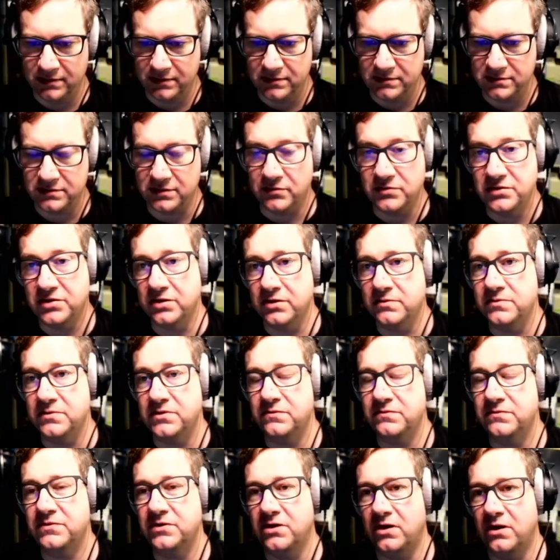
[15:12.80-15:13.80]
So in terms
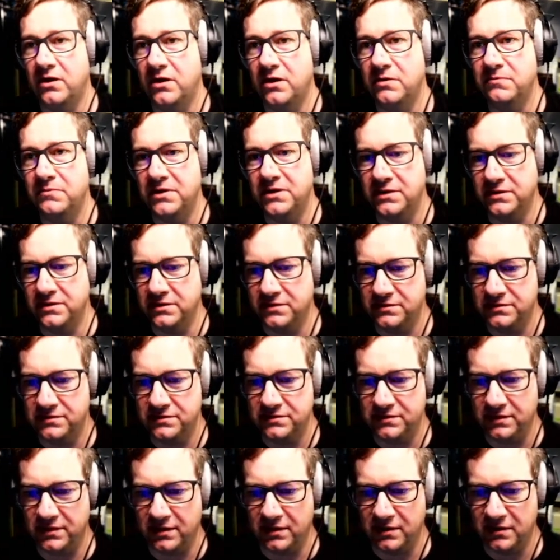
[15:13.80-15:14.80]
of timings,
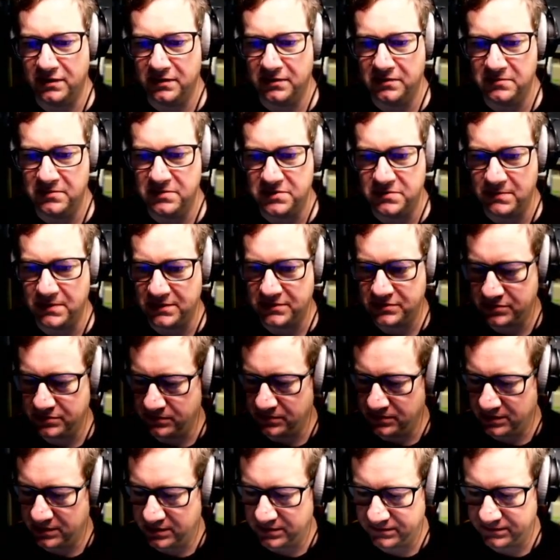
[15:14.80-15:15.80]
it's about
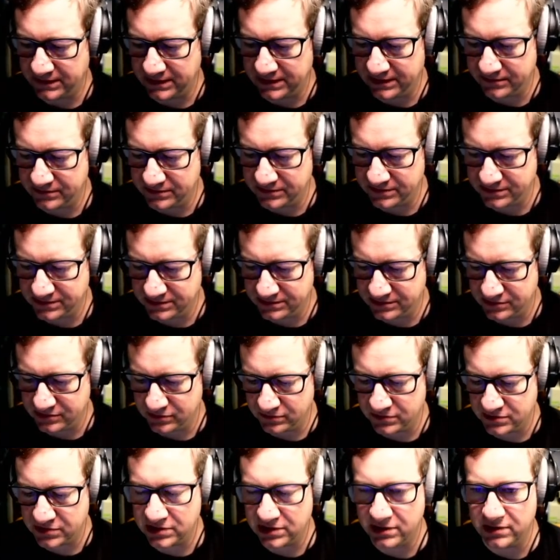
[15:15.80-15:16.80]
2.5 hours to sort
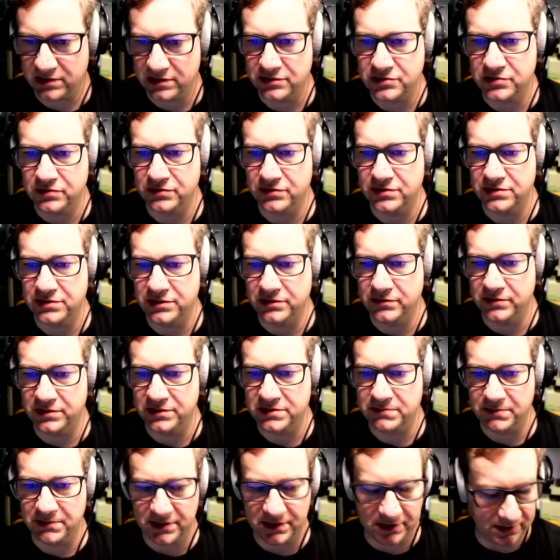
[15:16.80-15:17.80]
of charge on a
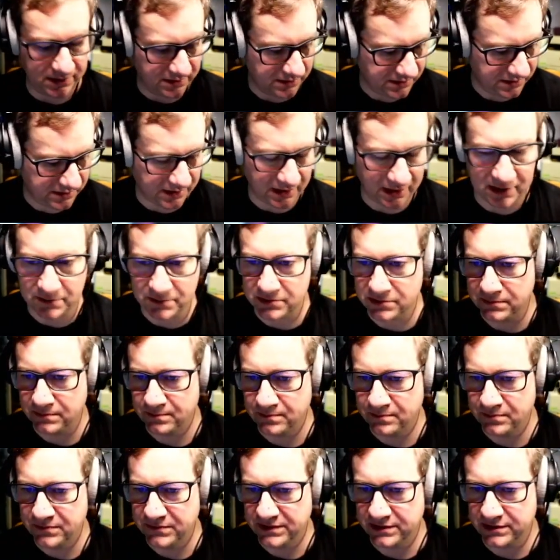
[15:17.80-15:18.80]
USB cable.
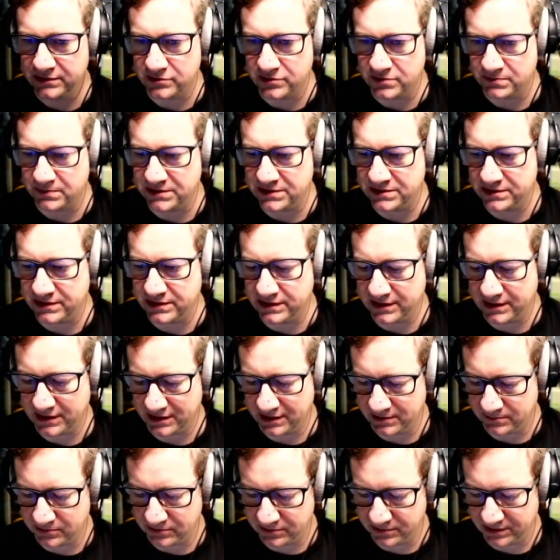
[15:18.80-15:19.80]
USB-C
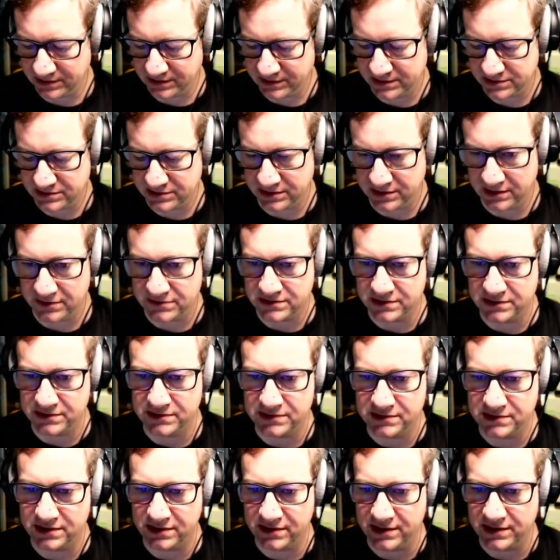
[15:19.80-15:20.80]
cable connector goes in
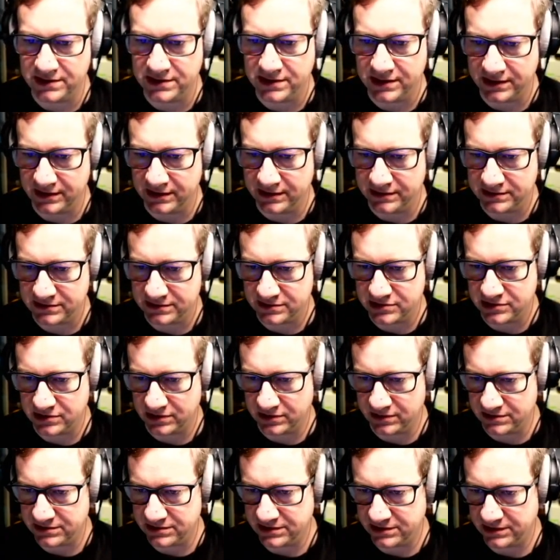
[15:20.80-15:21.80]
the side here to
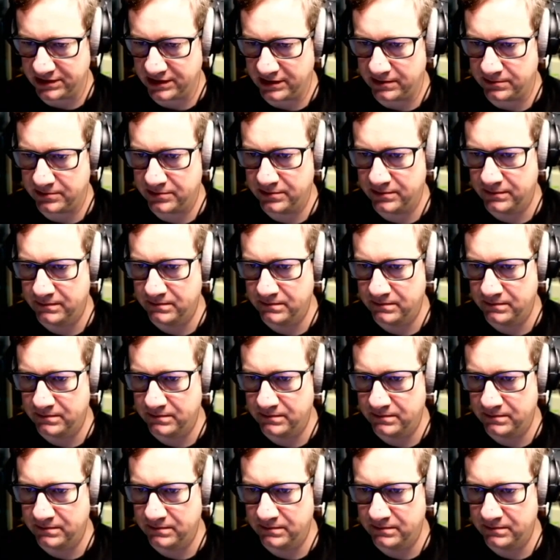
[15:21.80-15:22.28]
charge it up.